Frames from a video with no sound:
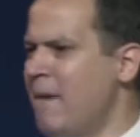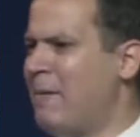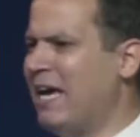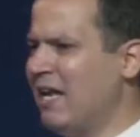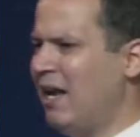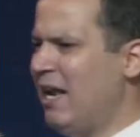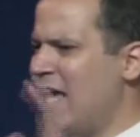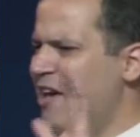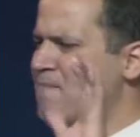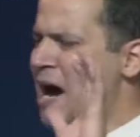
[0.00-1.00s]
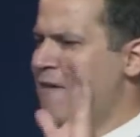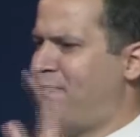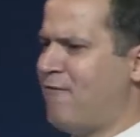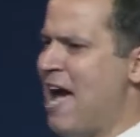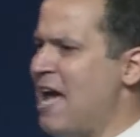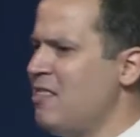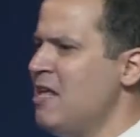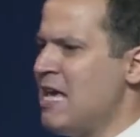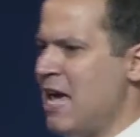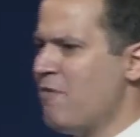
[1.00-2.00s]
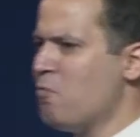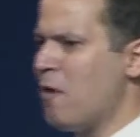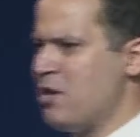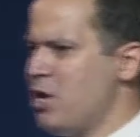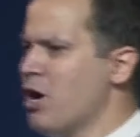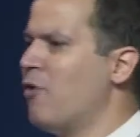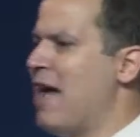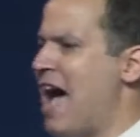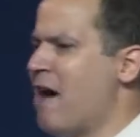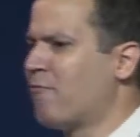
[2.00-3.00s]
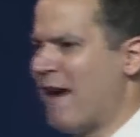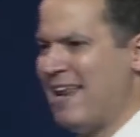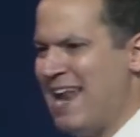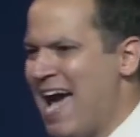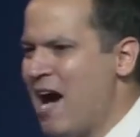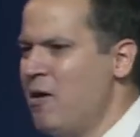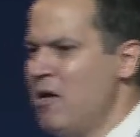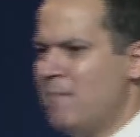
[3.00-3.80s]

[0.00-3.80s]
Begin to live by faith, even when you don't have right now,